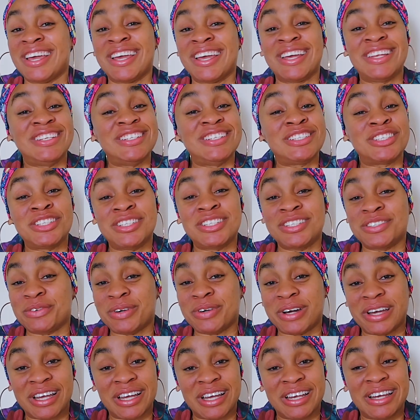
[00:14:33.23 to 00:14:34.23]
this
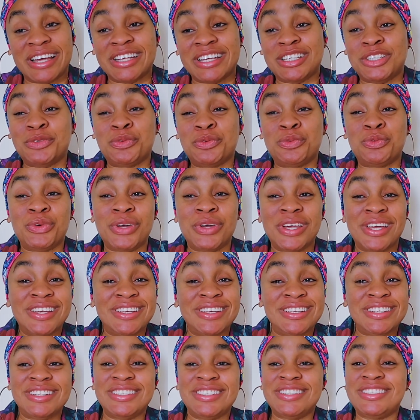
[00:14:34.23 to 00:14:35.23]
KiddRica, like, the way
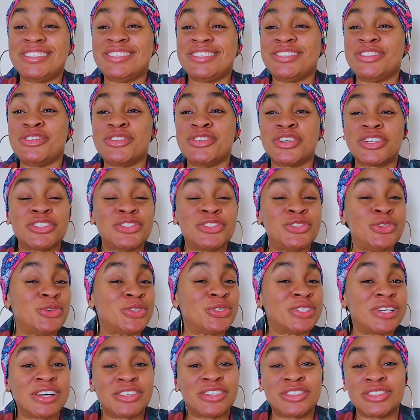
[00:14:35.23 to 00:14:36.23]
he just knows
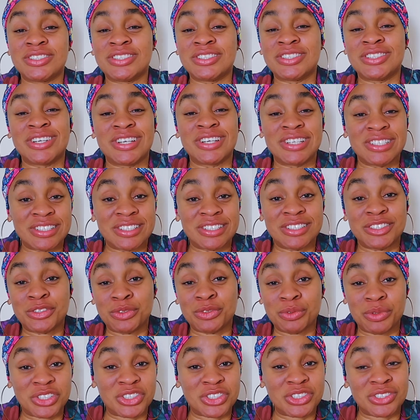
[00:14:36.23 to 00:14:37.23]
how to turn
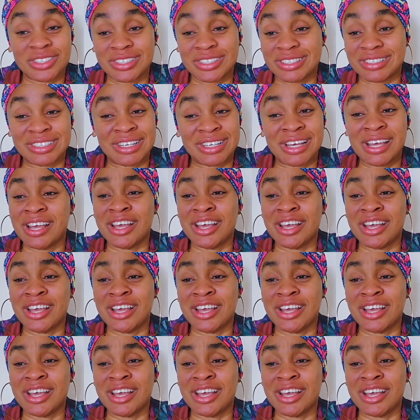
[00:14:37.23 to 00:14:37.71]
situations,